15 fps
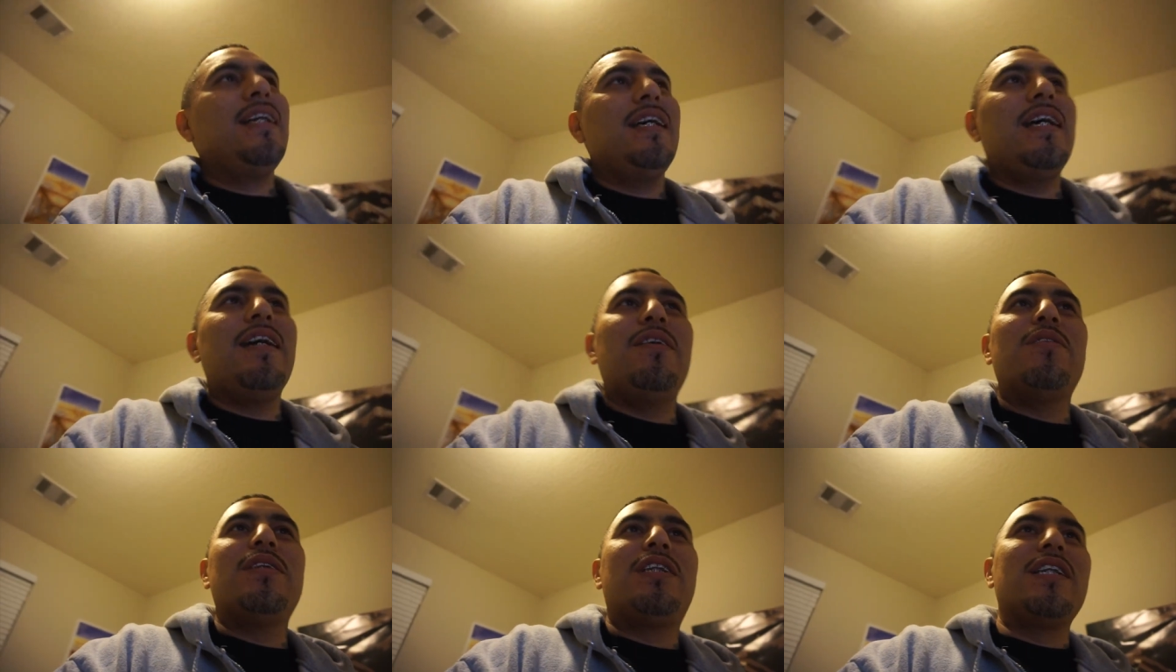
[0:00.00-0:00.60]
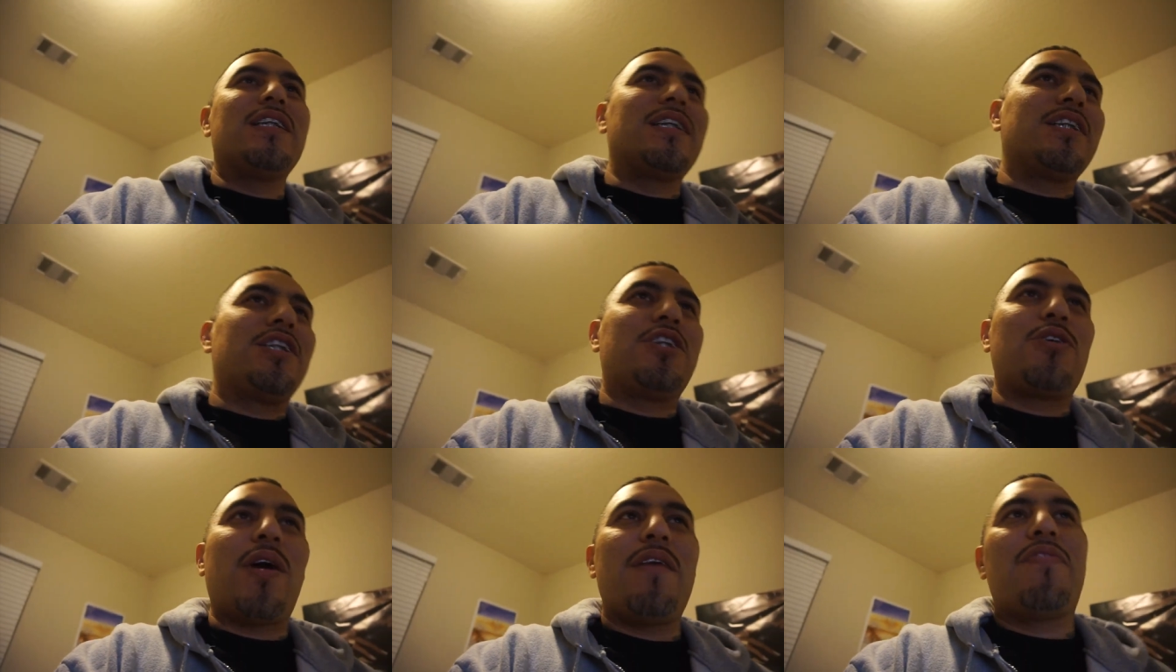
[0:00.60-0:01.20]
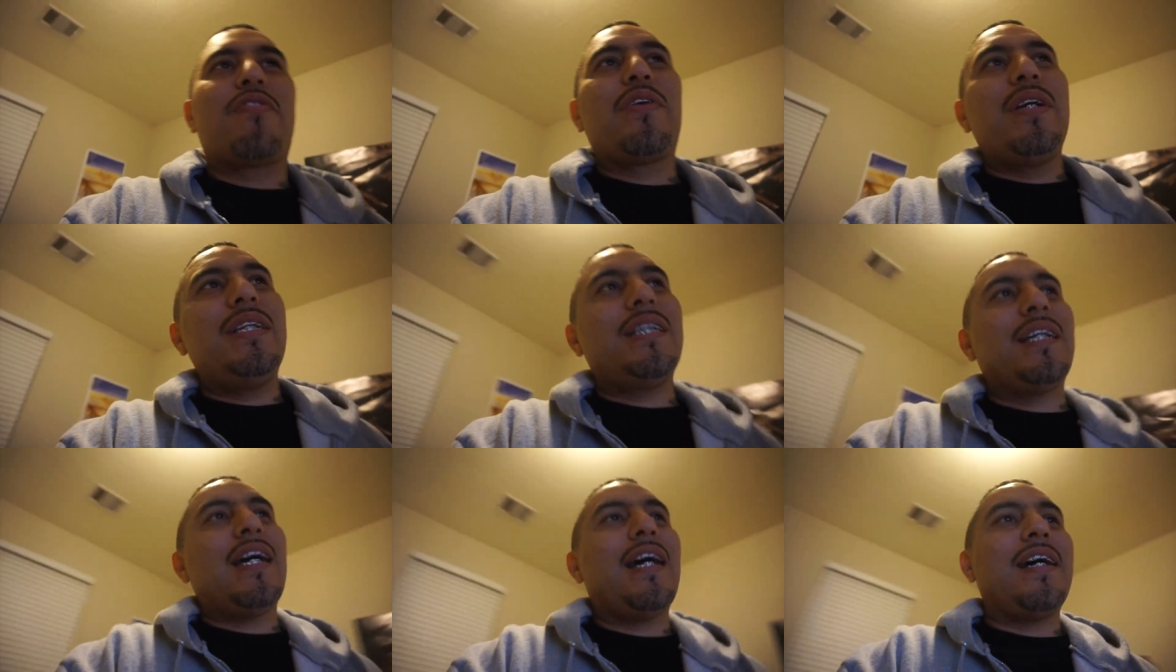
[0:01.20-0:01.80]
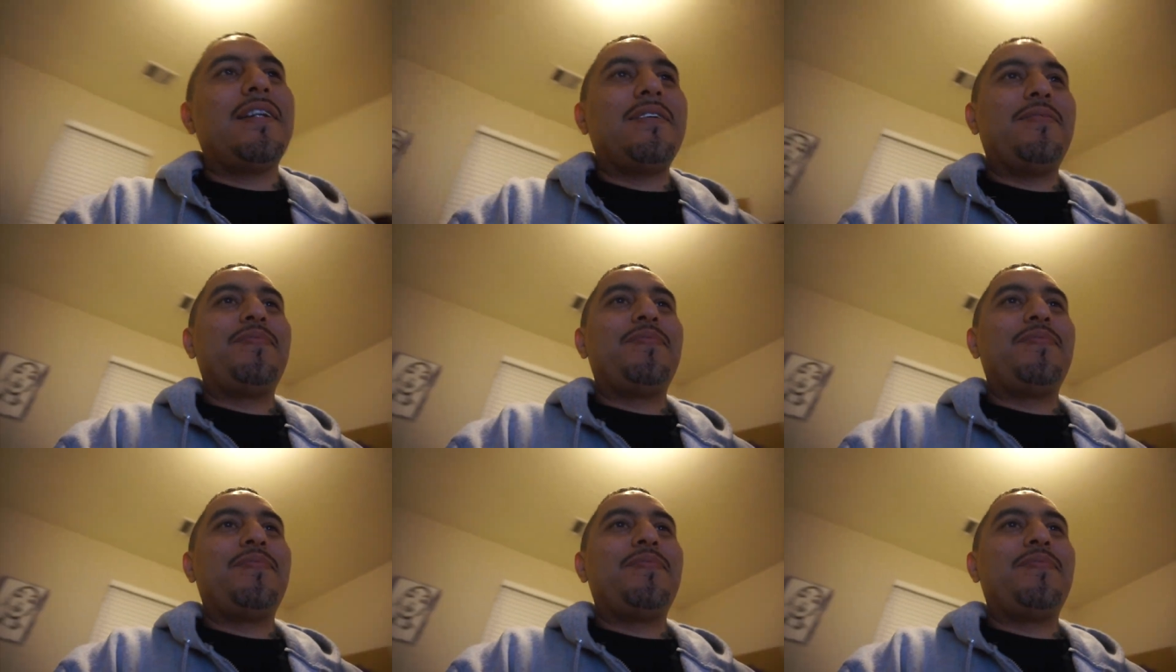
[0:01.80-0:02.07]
And it was just a straight freestyle.